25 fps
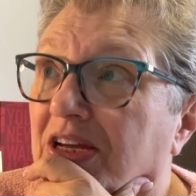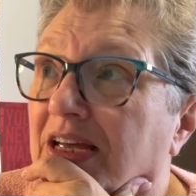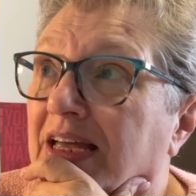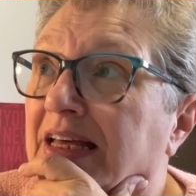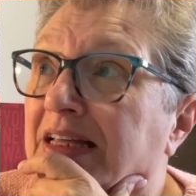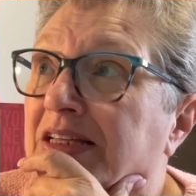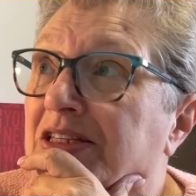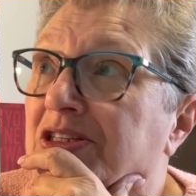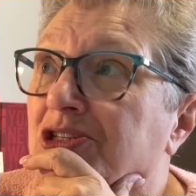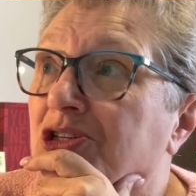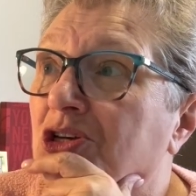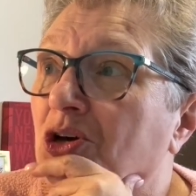
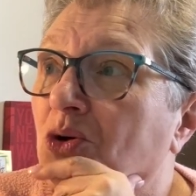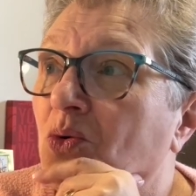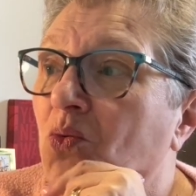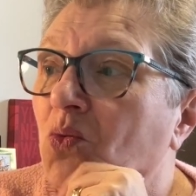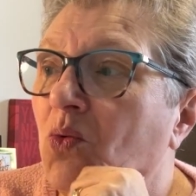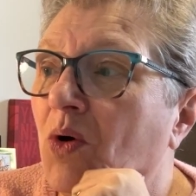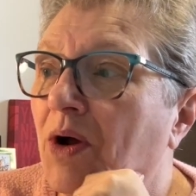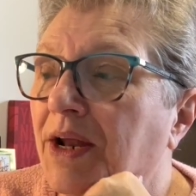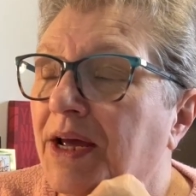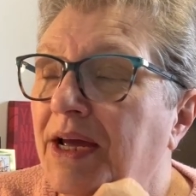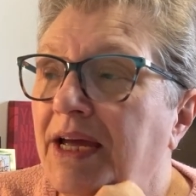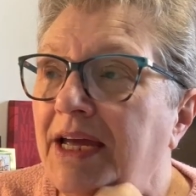And so
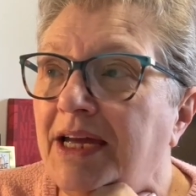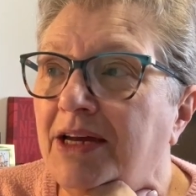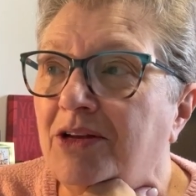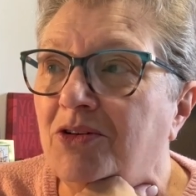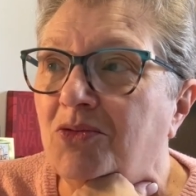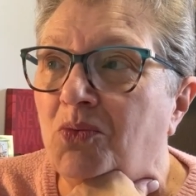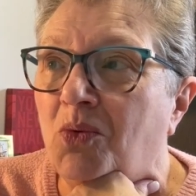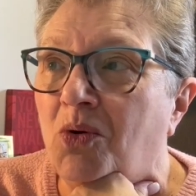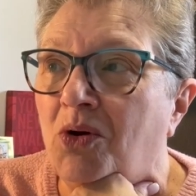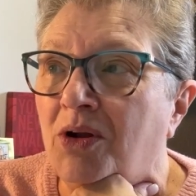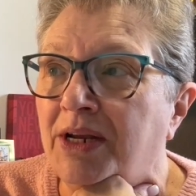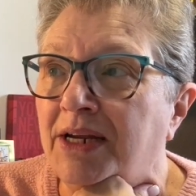what I had
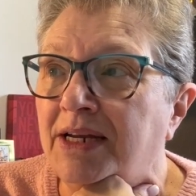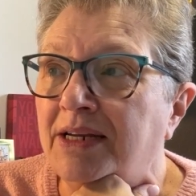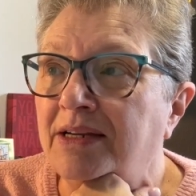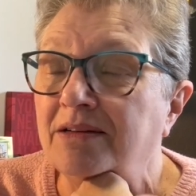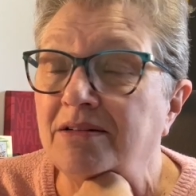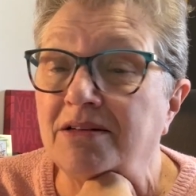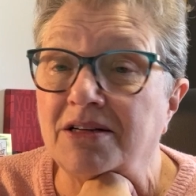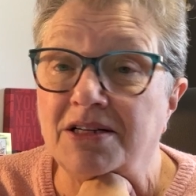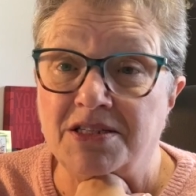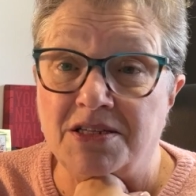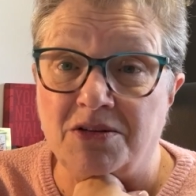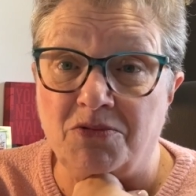wanted,
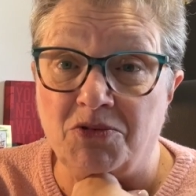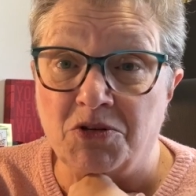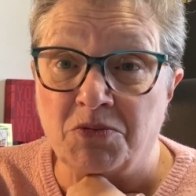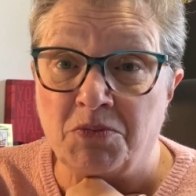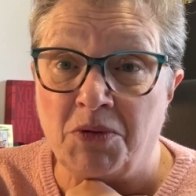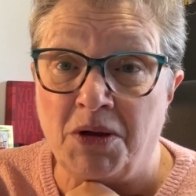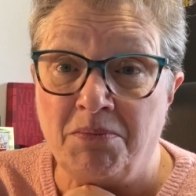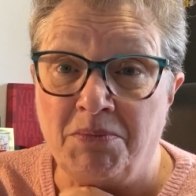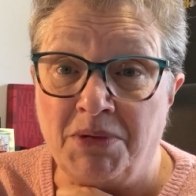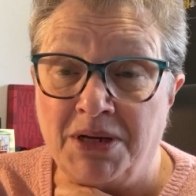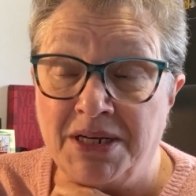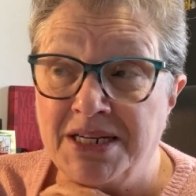because it was my
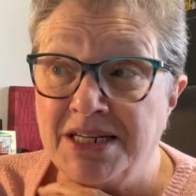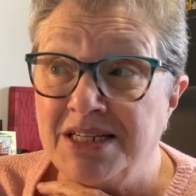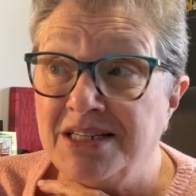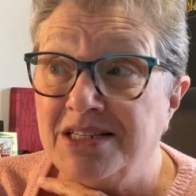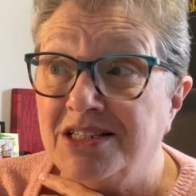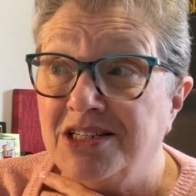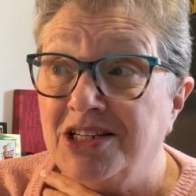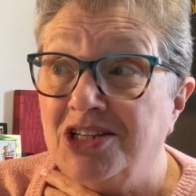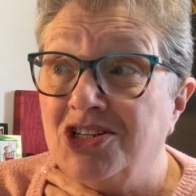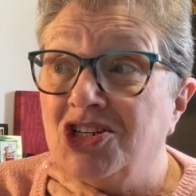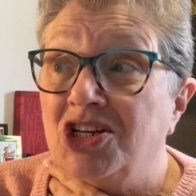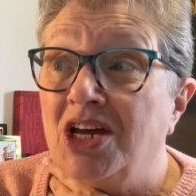Monday
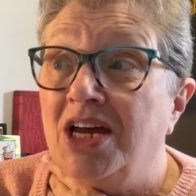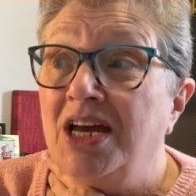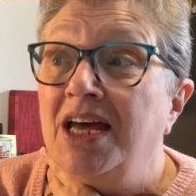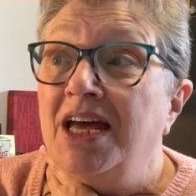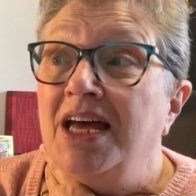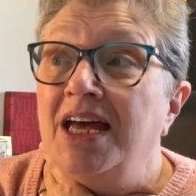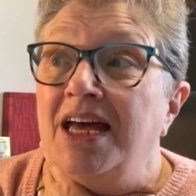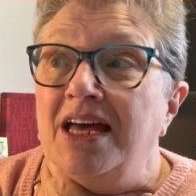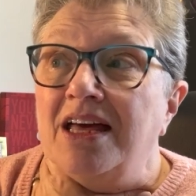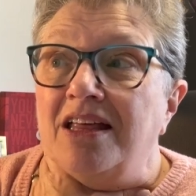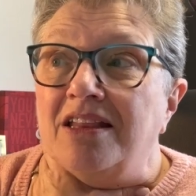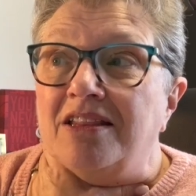stitch,
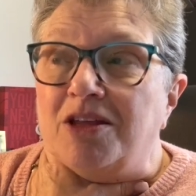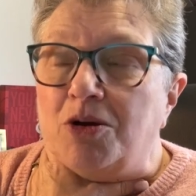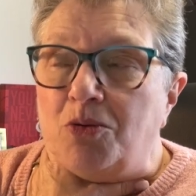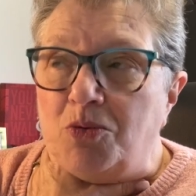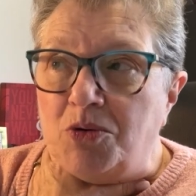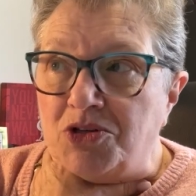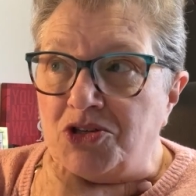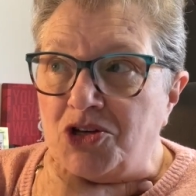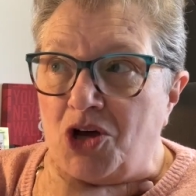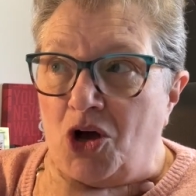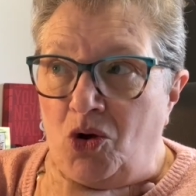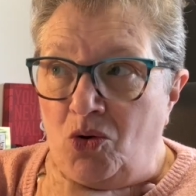there
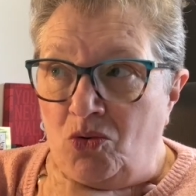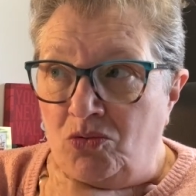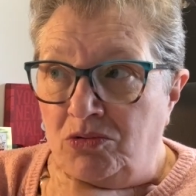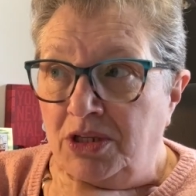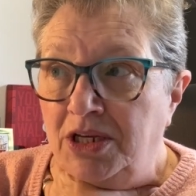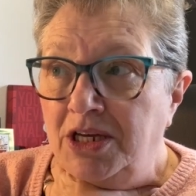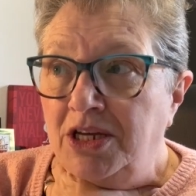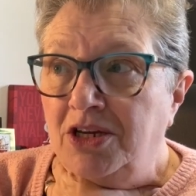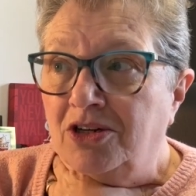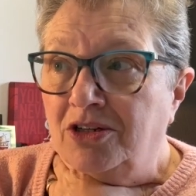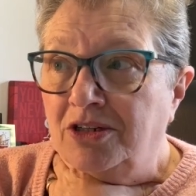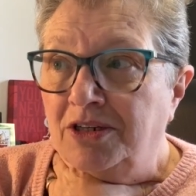was
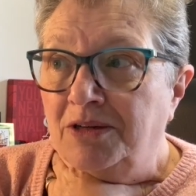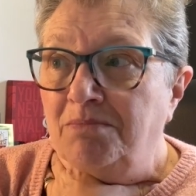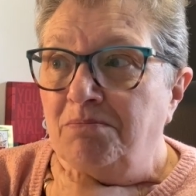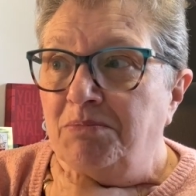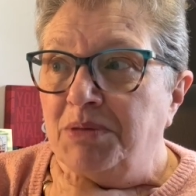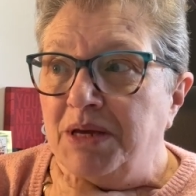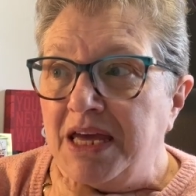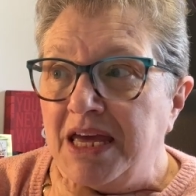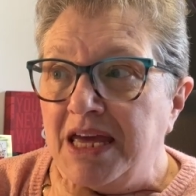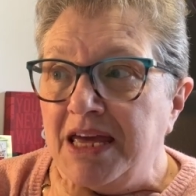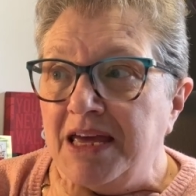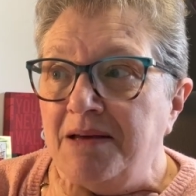only going to
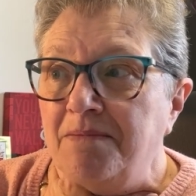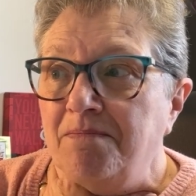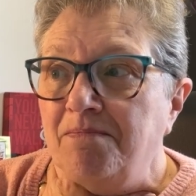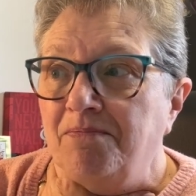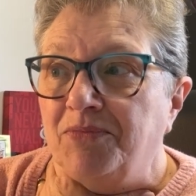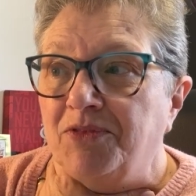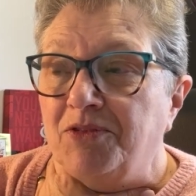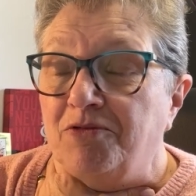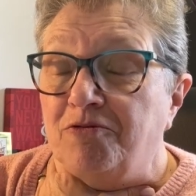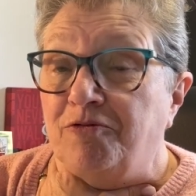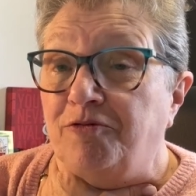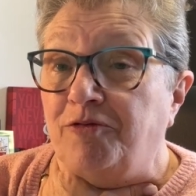be
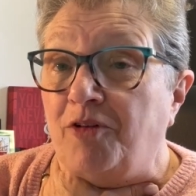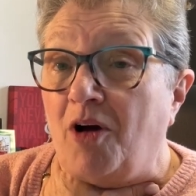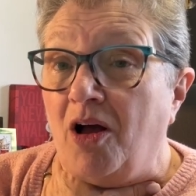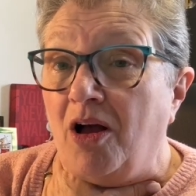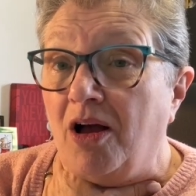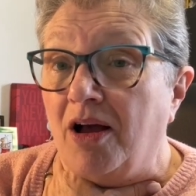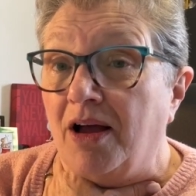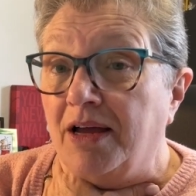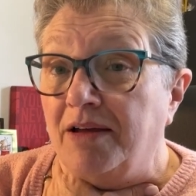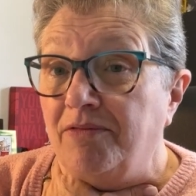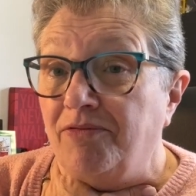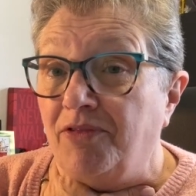
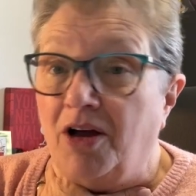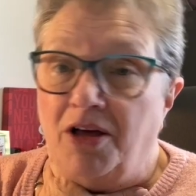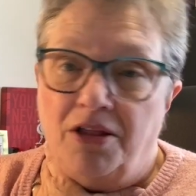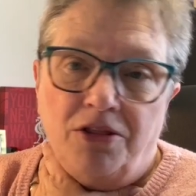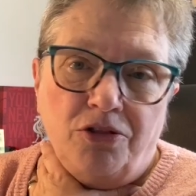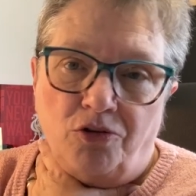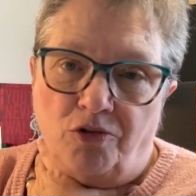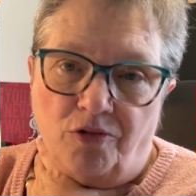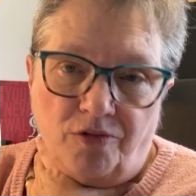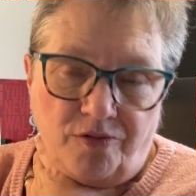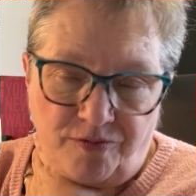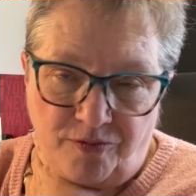5. I
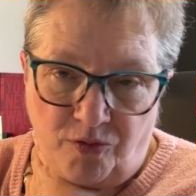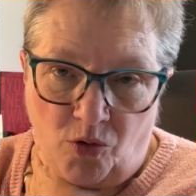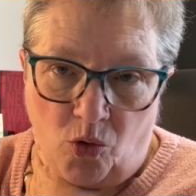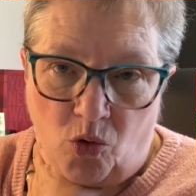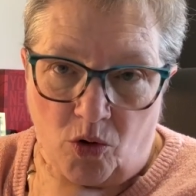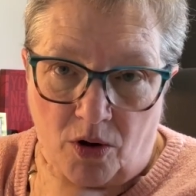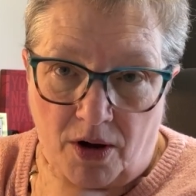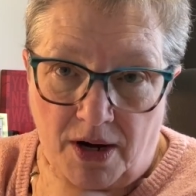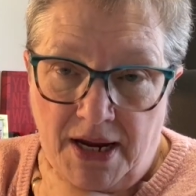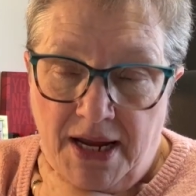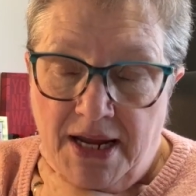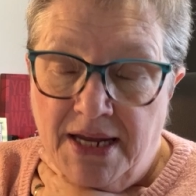thought
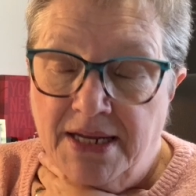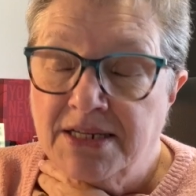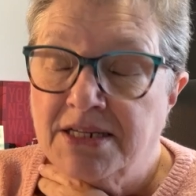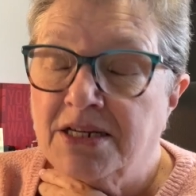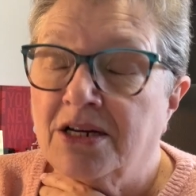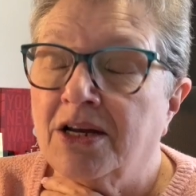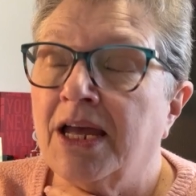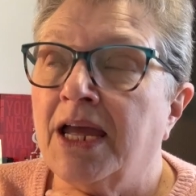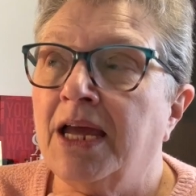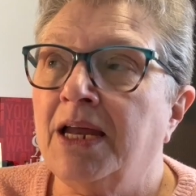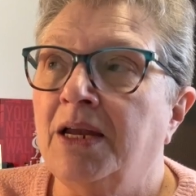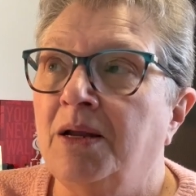4. And
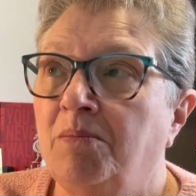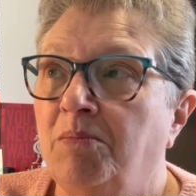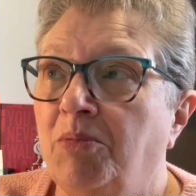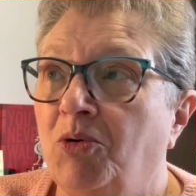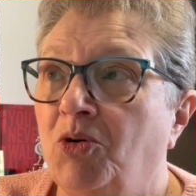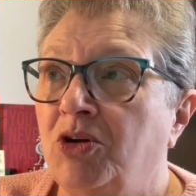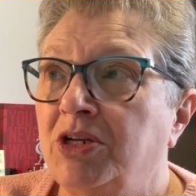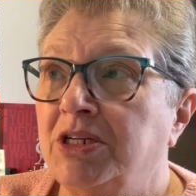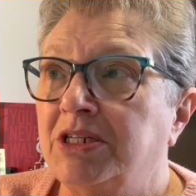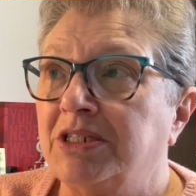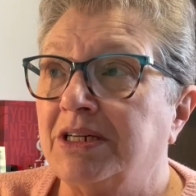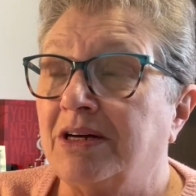Diana
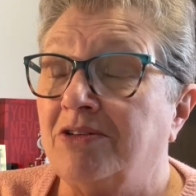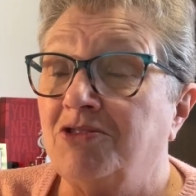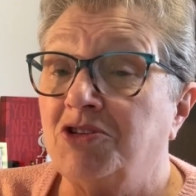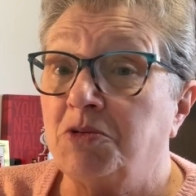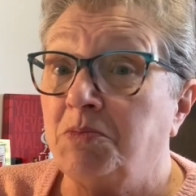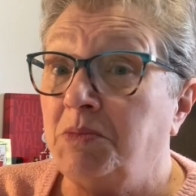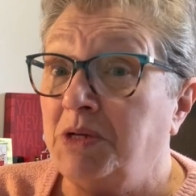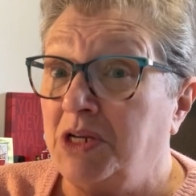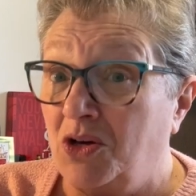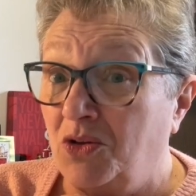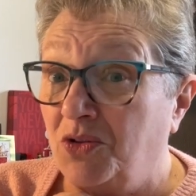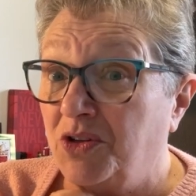pointed out to
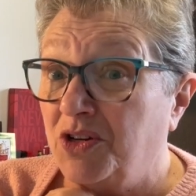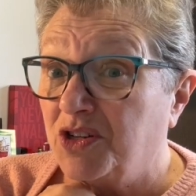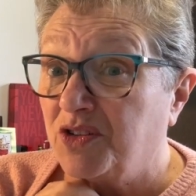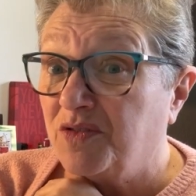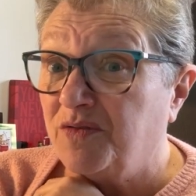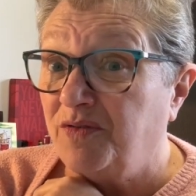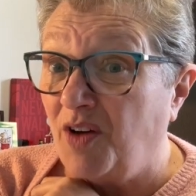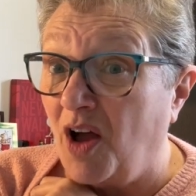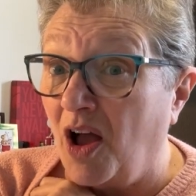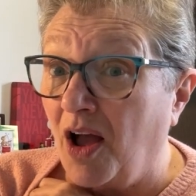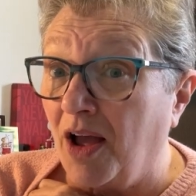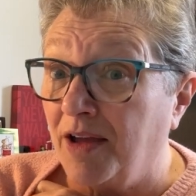me, no, there's
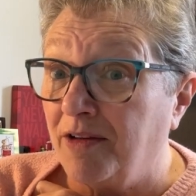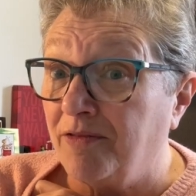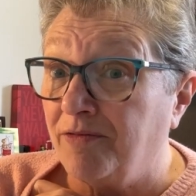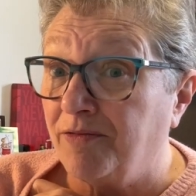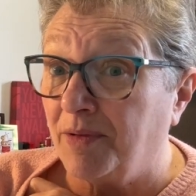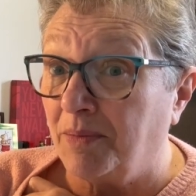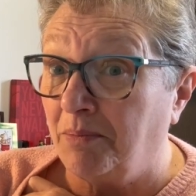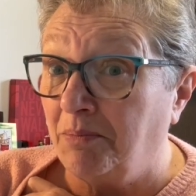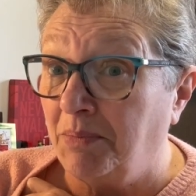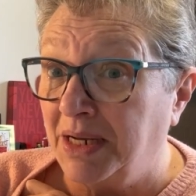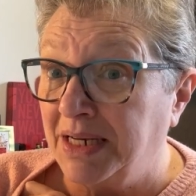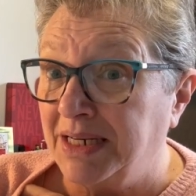5
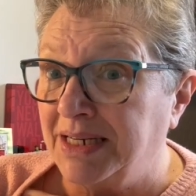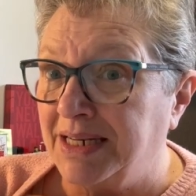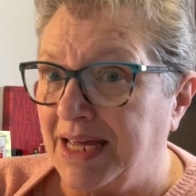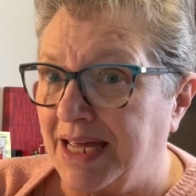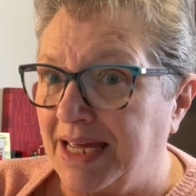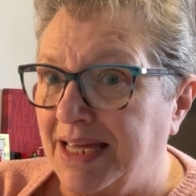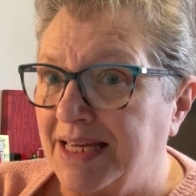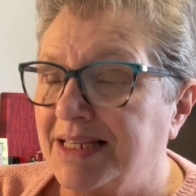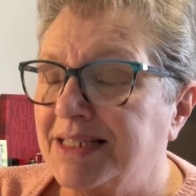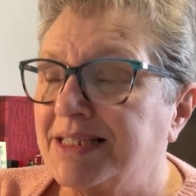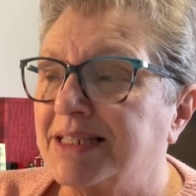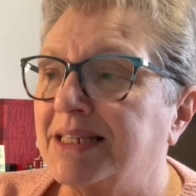
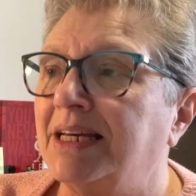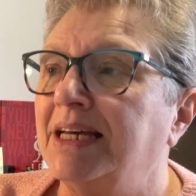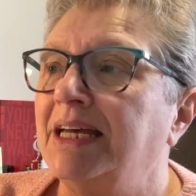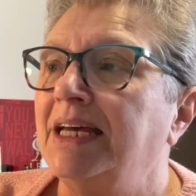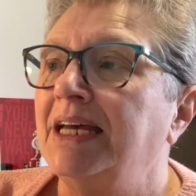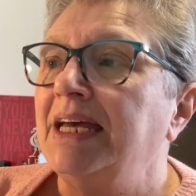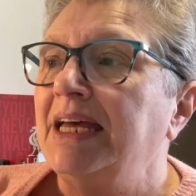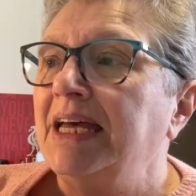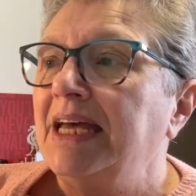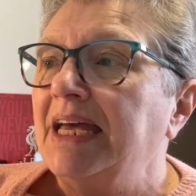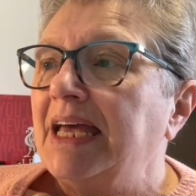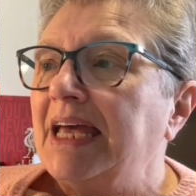Mondays
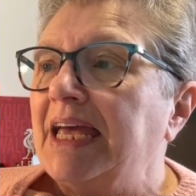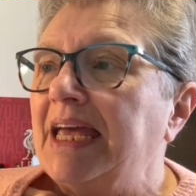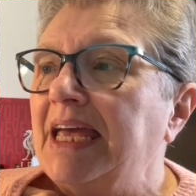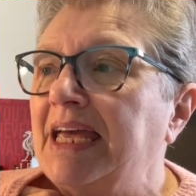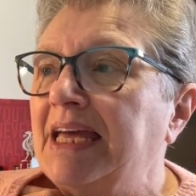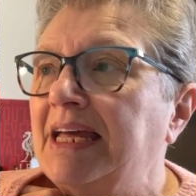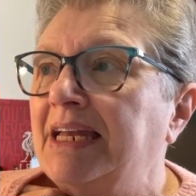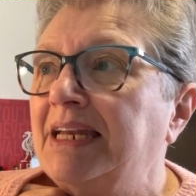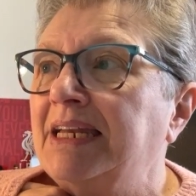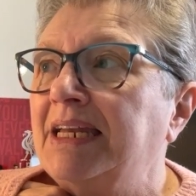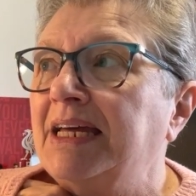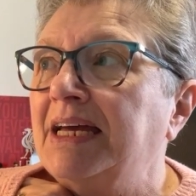
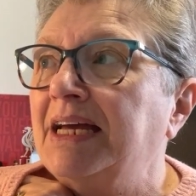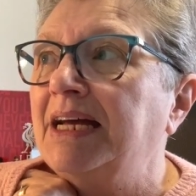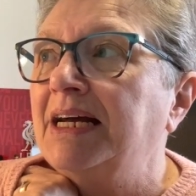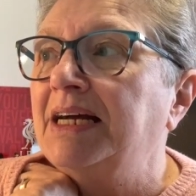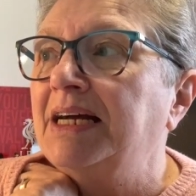in